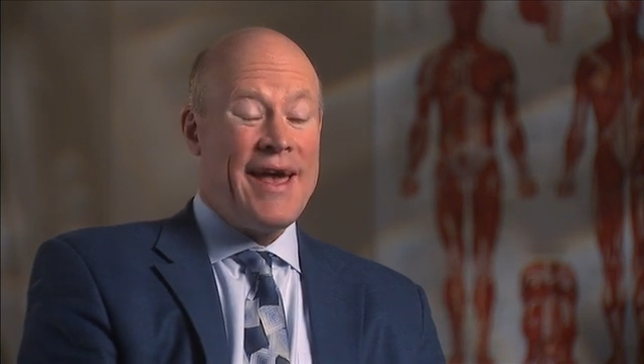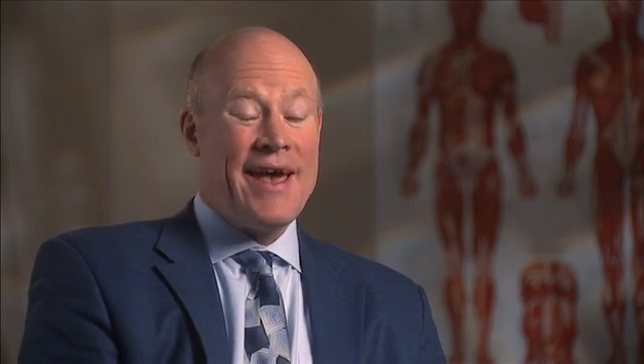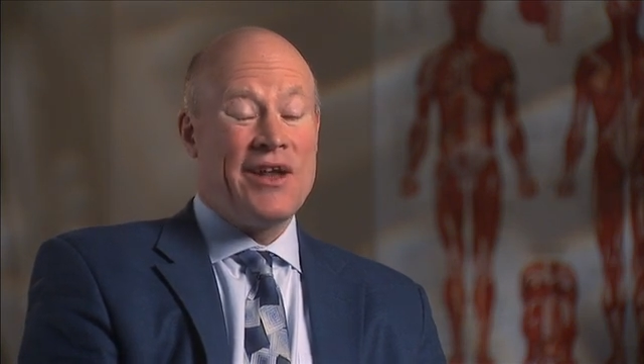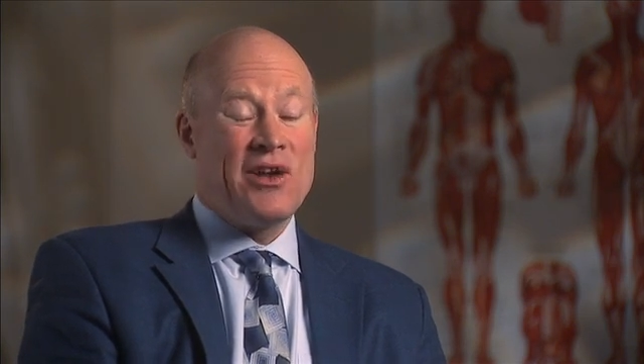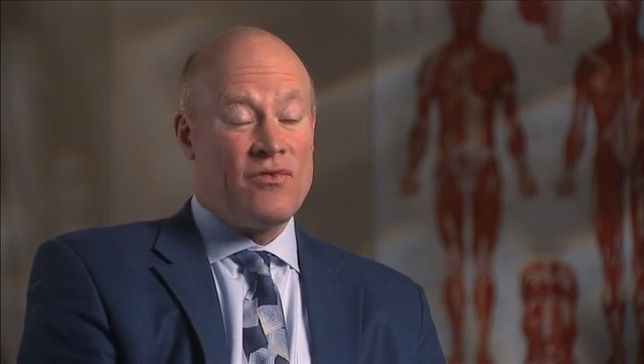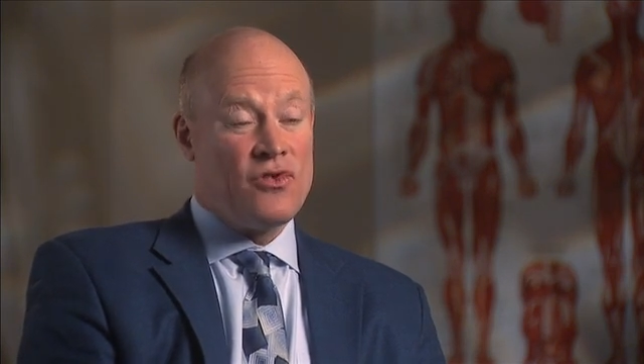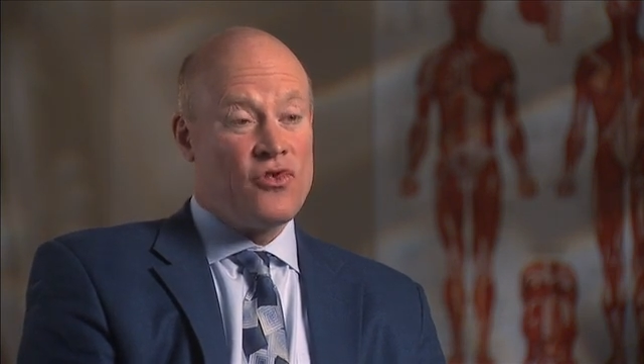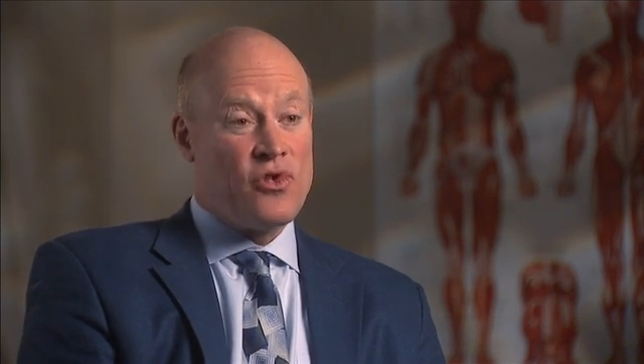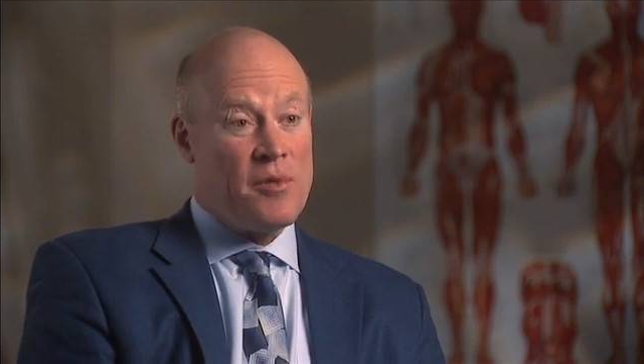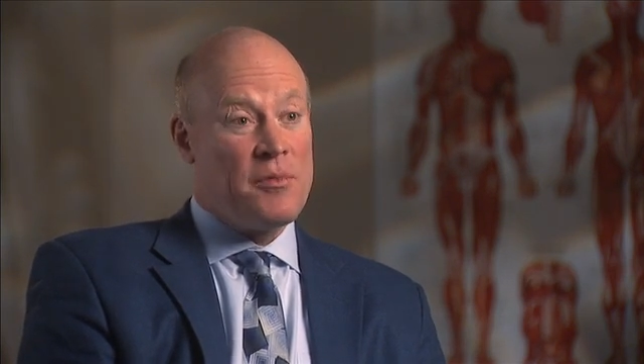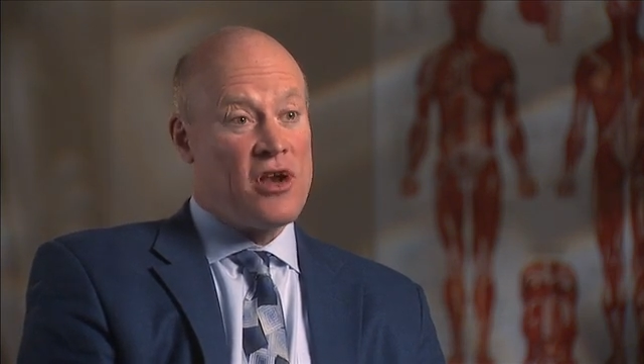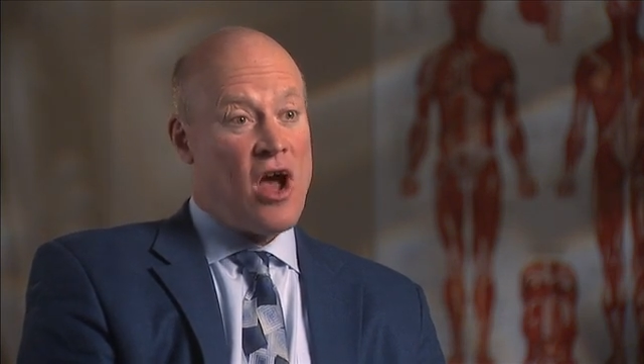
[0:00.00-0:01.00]
and of the
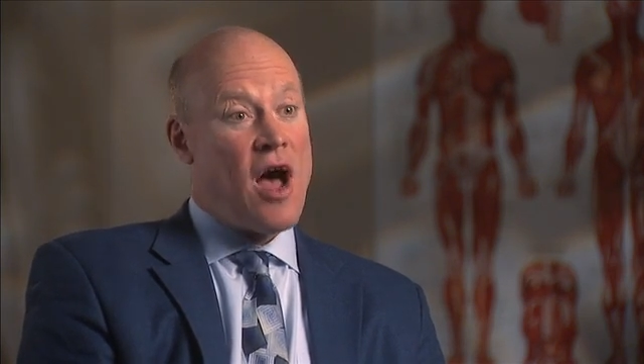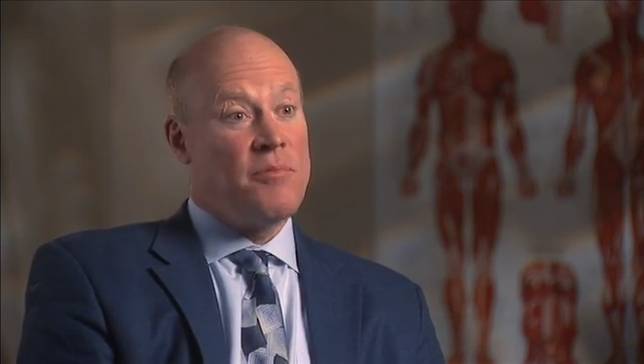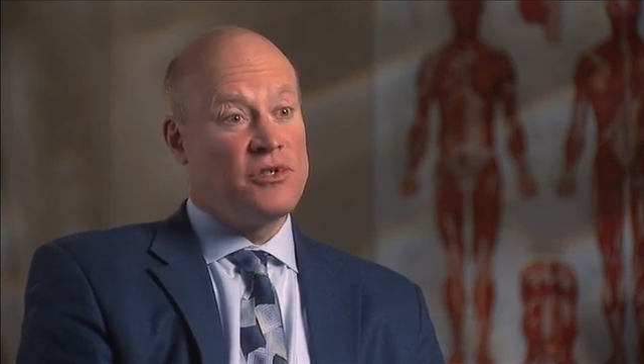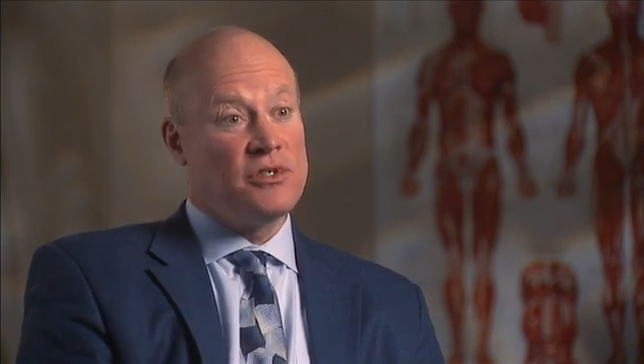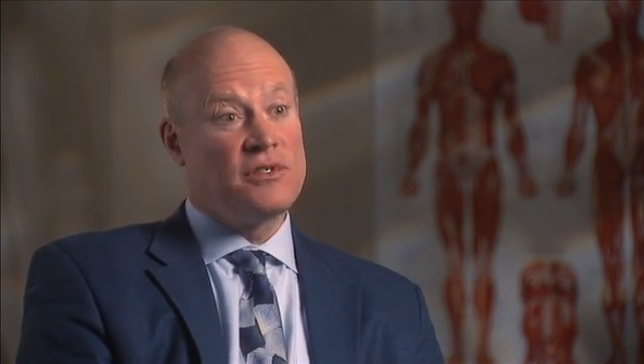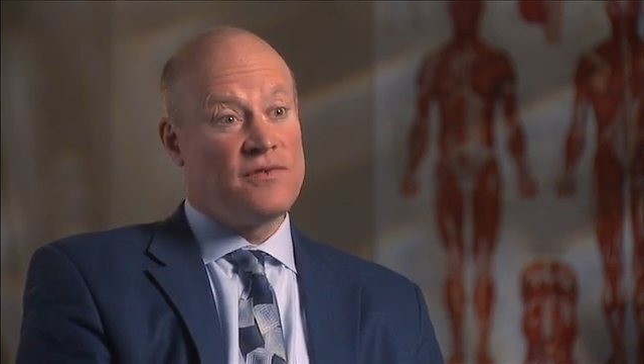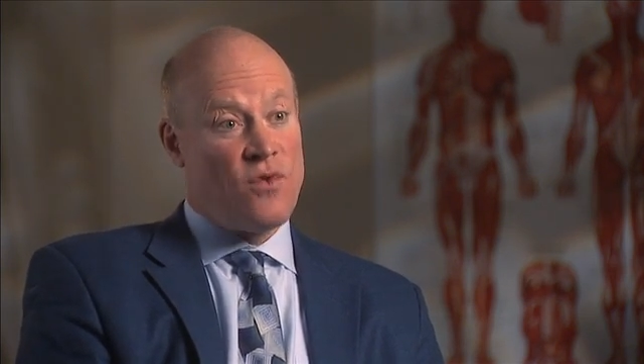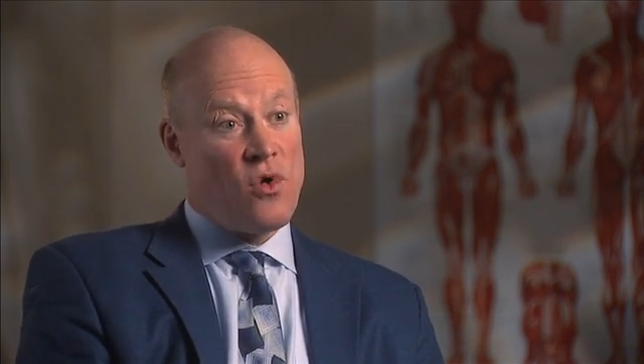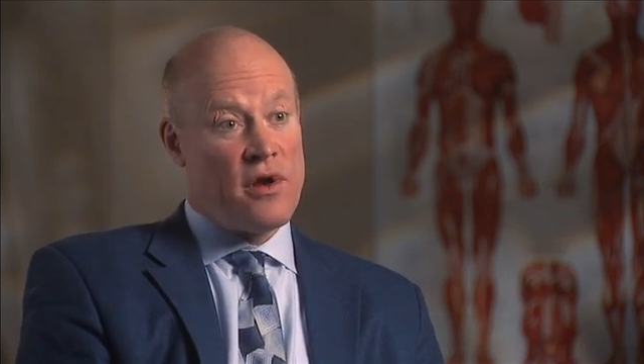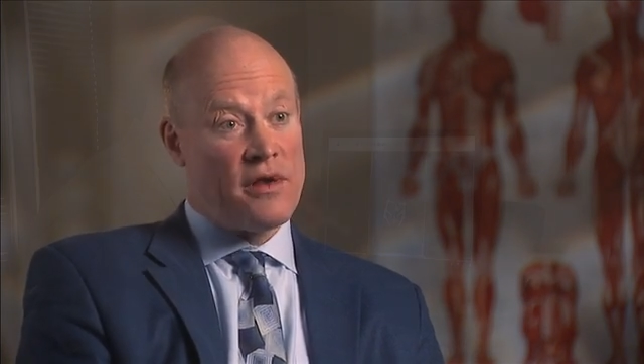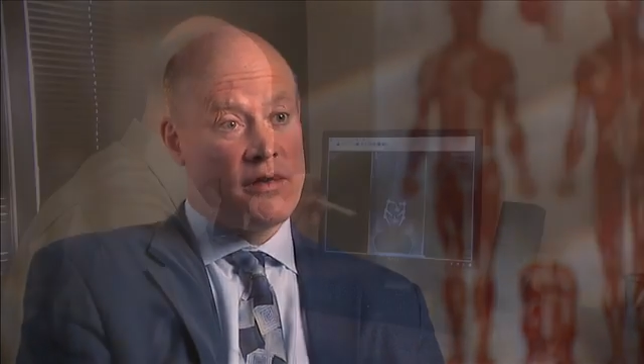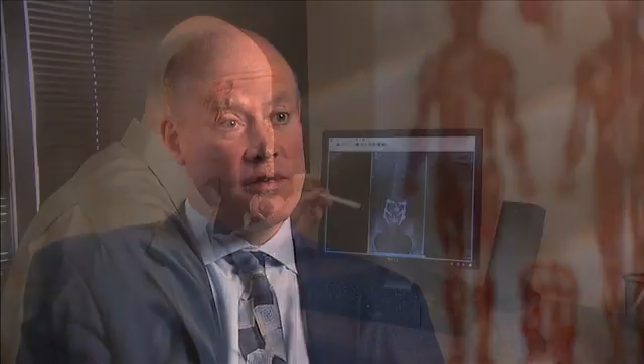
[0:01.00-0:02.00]
treatment options
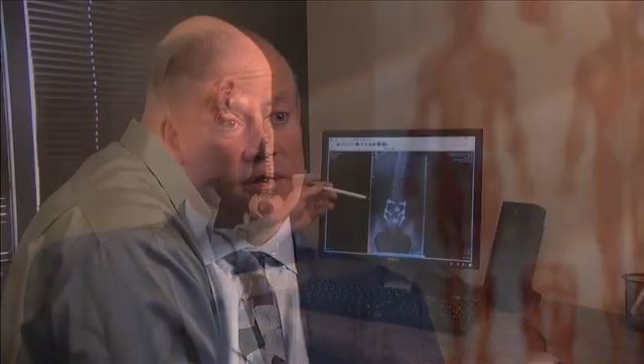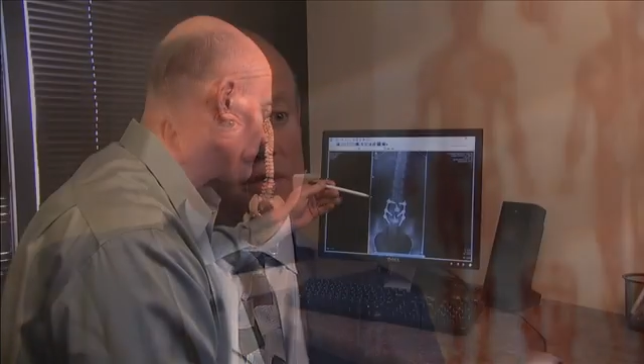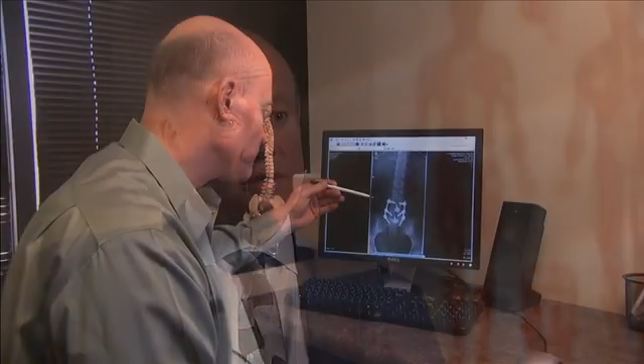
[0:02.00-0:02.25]
for it.